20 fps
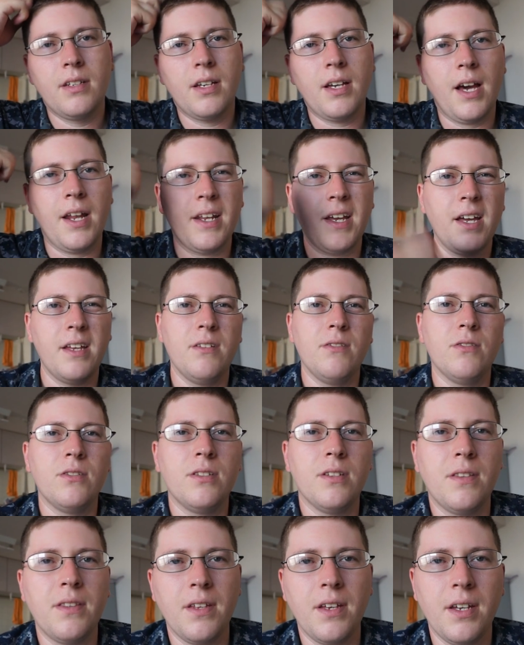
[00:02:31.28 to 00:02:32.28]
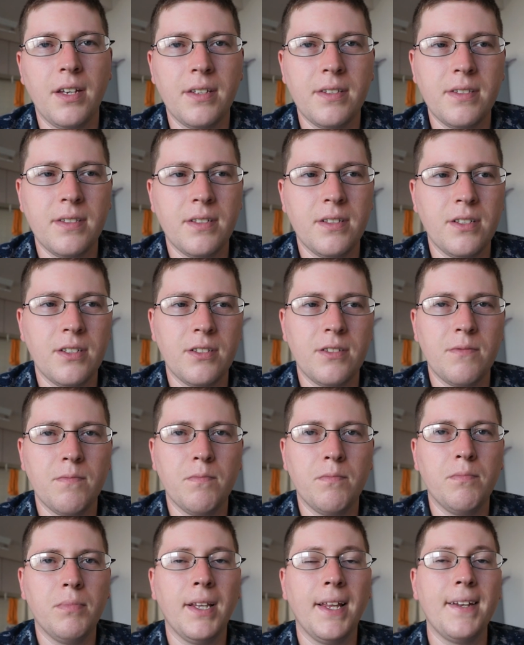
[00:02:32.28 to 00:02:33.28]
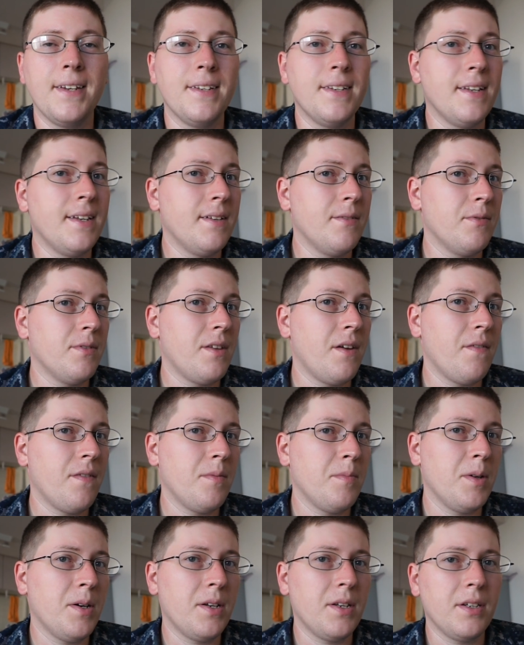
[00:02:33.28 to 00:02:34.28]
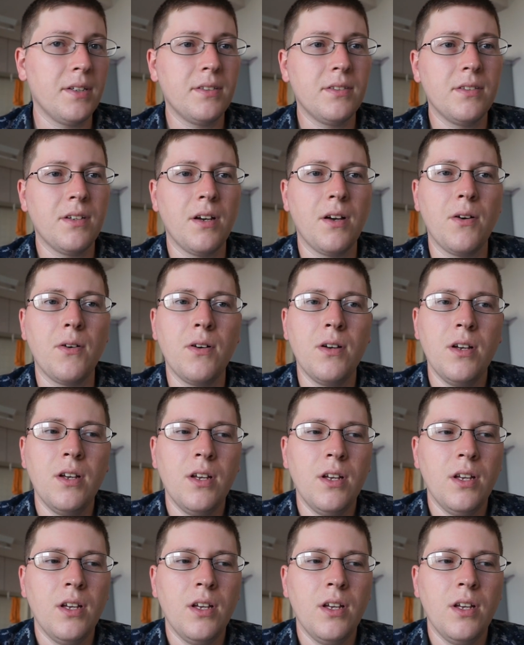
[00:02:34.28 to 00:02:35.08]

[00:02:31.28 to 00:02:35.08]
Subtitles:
kind of got used to things and just blended in with everybody, so,